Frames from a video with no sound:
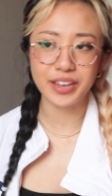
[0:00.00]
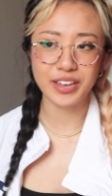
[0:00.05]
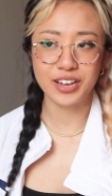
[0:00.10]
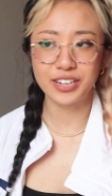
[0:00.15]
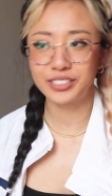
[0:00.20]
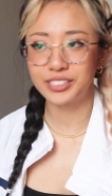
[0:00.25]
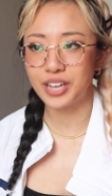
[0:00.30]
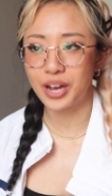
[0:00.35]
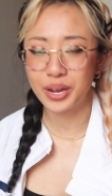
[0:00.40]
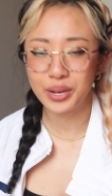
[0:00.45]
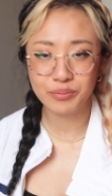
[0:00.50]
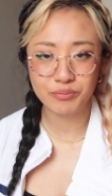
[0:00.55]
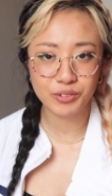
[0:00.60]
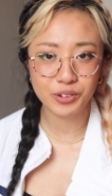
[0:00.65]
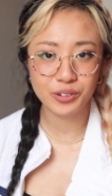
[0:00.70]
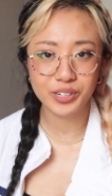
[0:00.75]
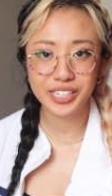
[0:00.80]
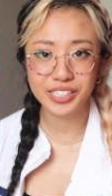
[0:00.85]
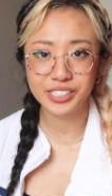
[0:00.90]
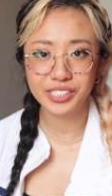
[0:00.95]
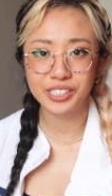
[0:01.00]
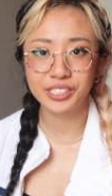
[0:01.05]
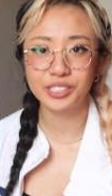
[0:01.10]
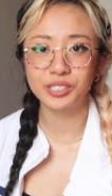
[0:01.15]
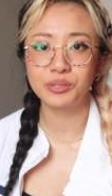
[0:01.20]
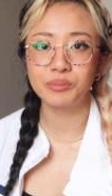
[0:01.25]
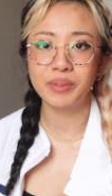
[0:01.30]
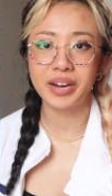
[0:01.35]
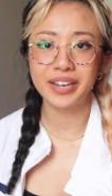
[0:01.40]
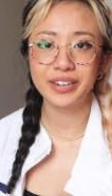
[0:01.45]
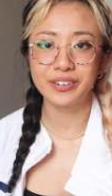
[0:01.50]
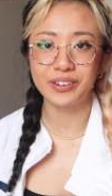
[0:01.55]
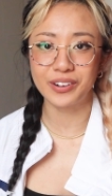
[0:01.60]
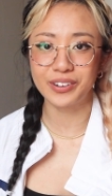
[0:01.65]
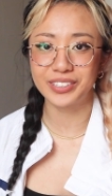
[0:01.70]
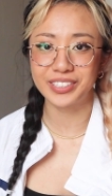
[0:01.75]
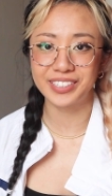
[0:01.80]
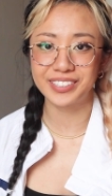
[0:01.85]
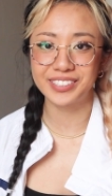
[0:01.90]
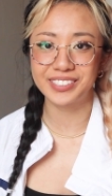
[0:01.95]
Yes, I am full Asian to my
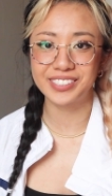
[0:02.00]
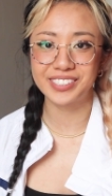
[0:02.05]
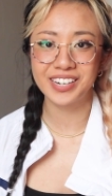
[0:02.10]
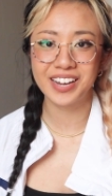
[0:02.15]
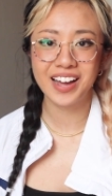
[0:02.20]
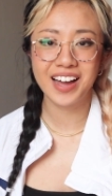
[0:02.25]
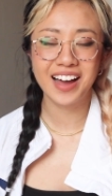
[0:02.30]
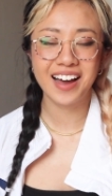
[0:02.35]
knowledge.